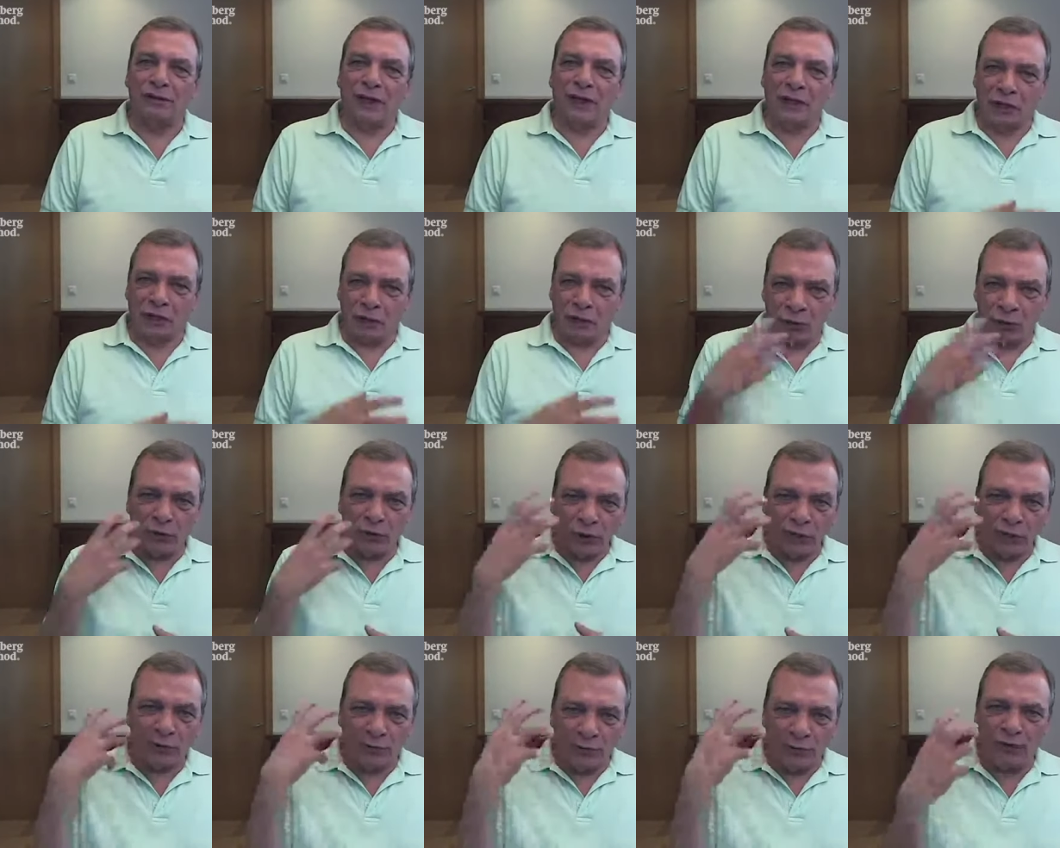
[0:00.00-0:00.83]
Like you
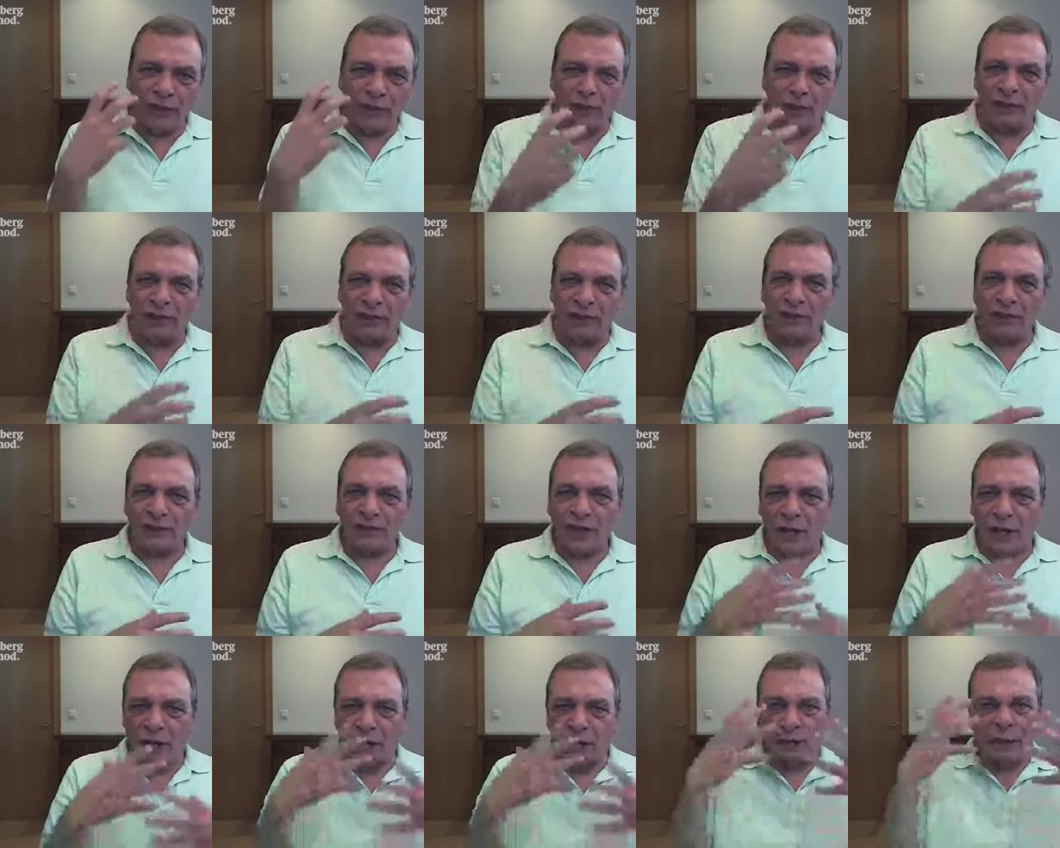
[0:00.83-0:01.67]
really feel it
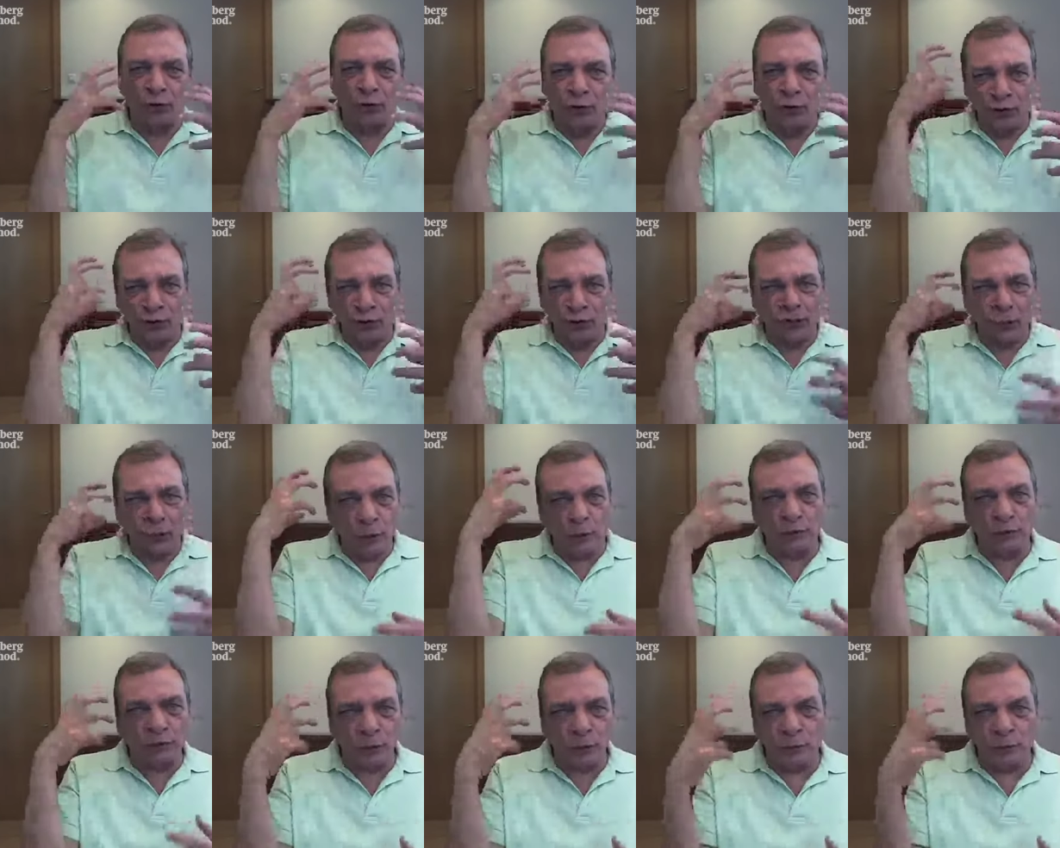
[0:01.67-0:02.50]
inside. Usually
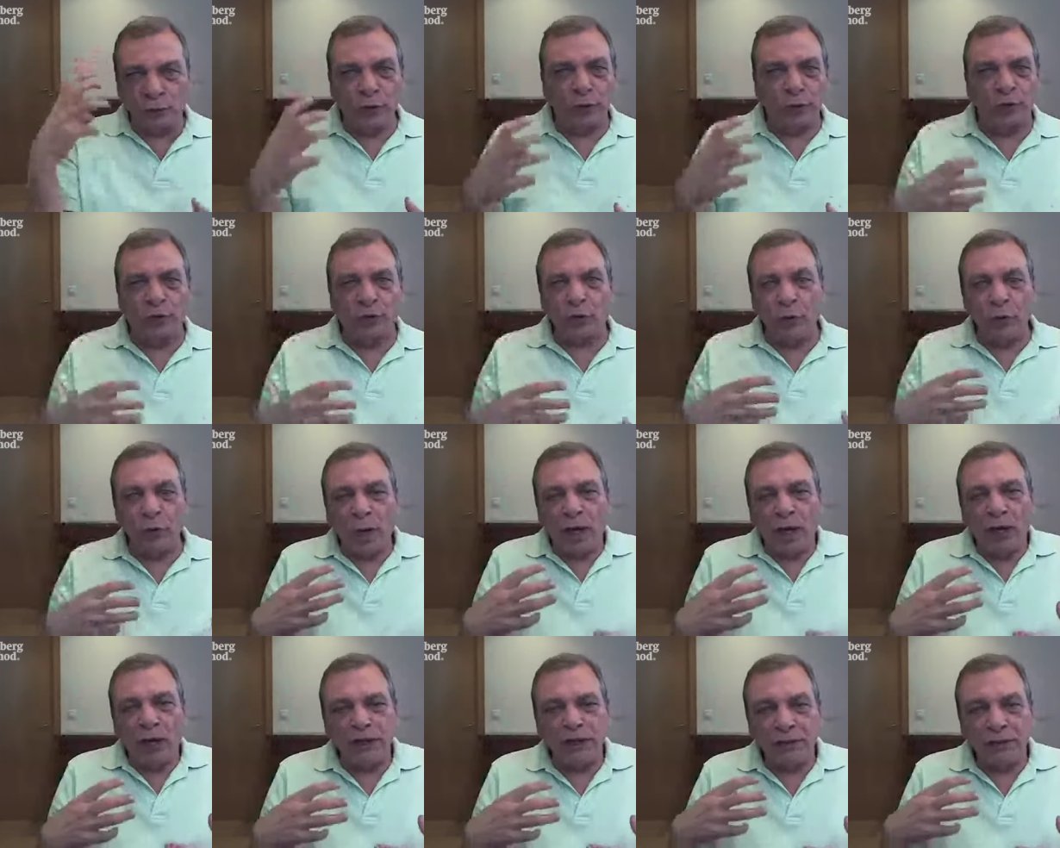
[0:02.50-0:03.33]
what you do in your
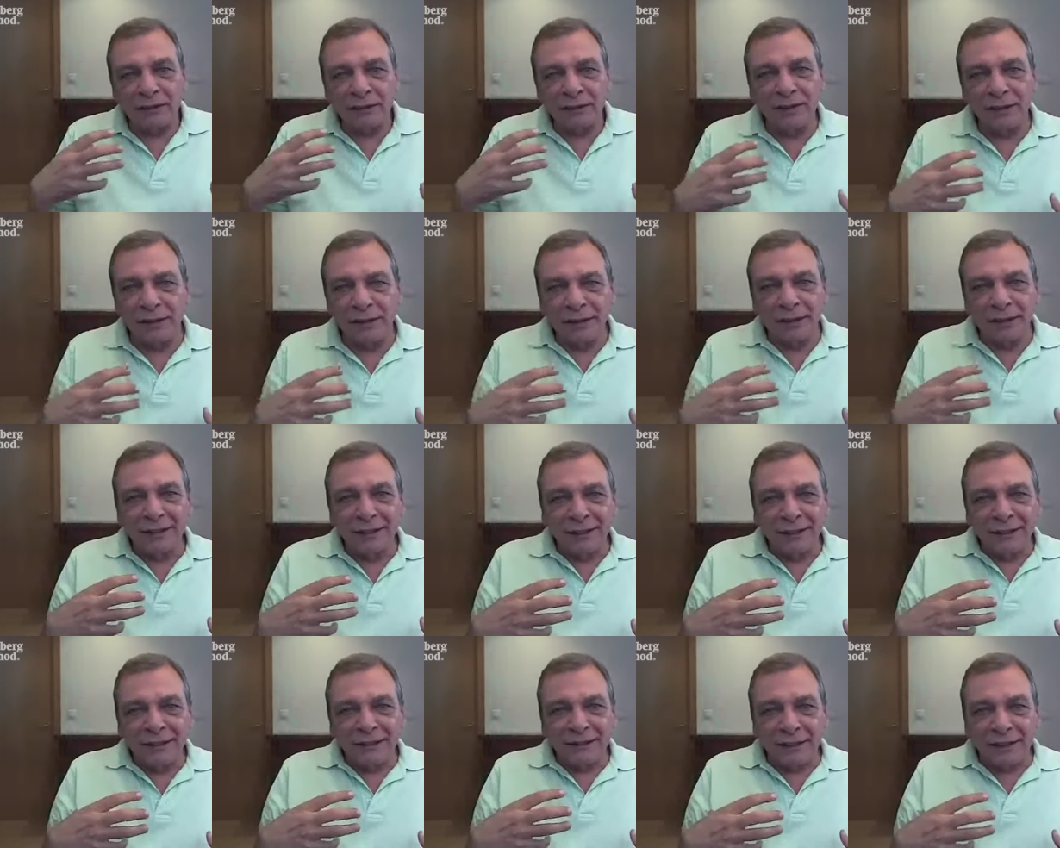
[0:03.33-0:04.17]
mind
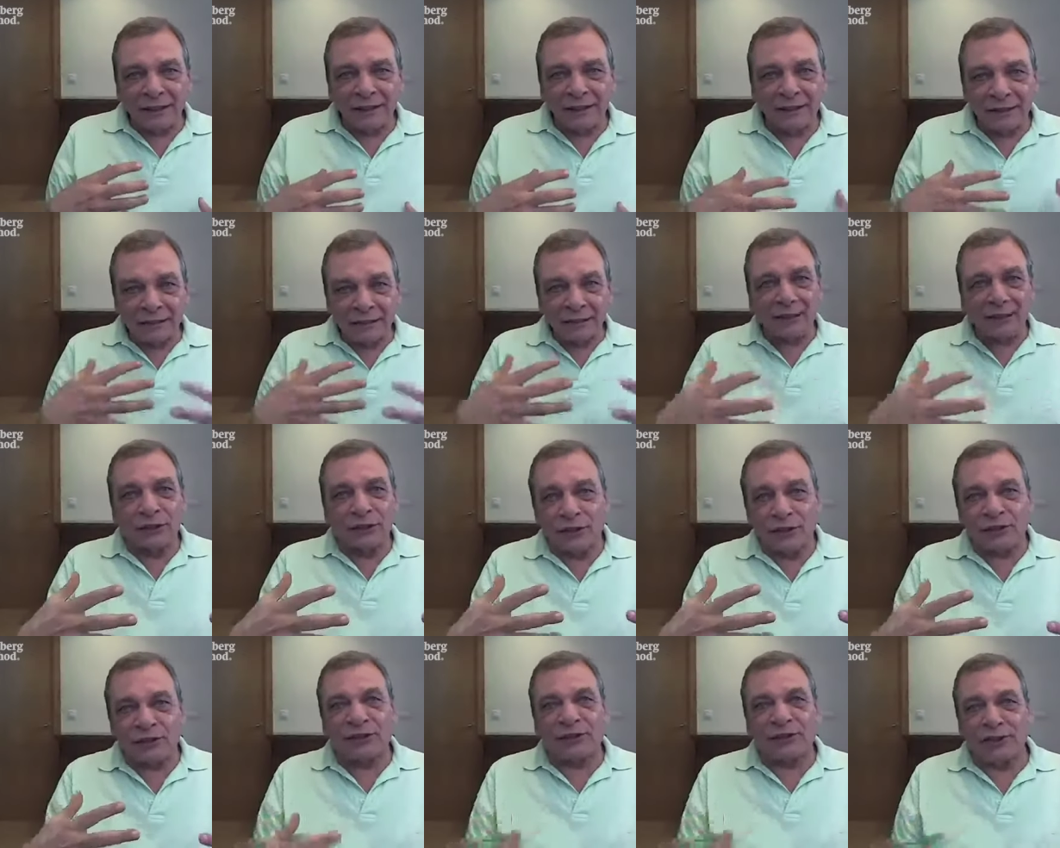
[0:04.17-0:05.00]
doesn't
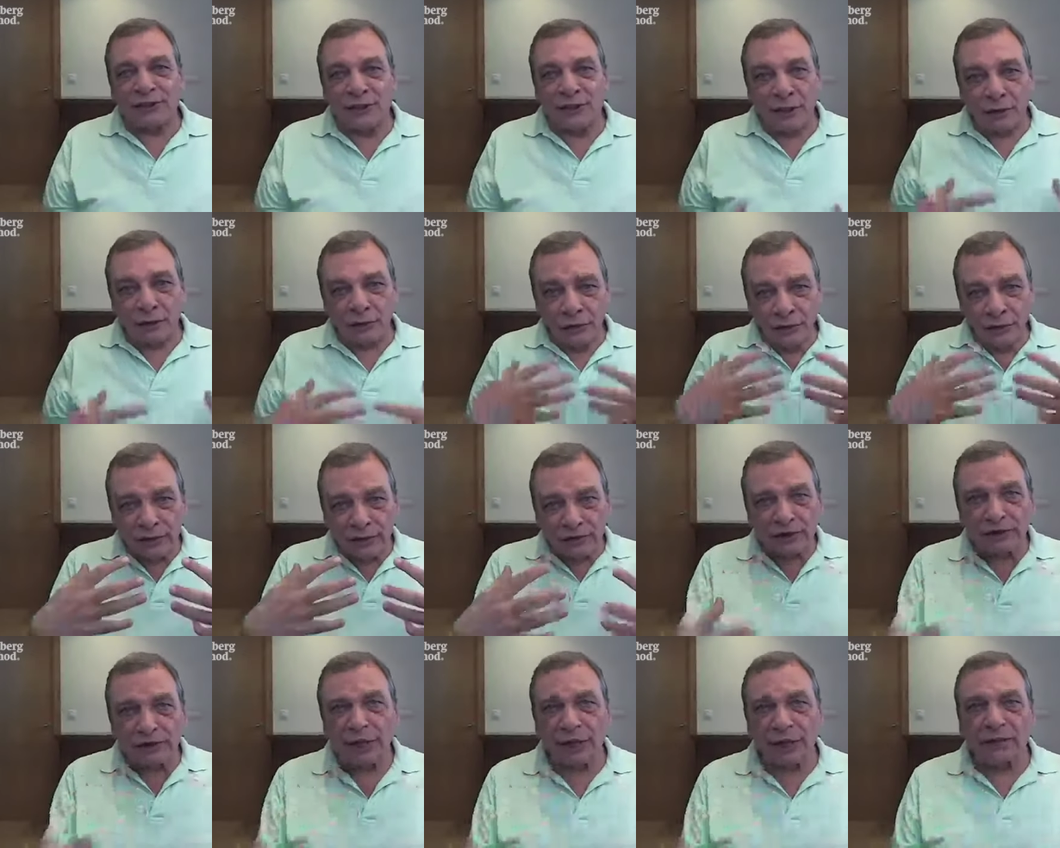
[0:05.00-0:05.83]
reach the surface.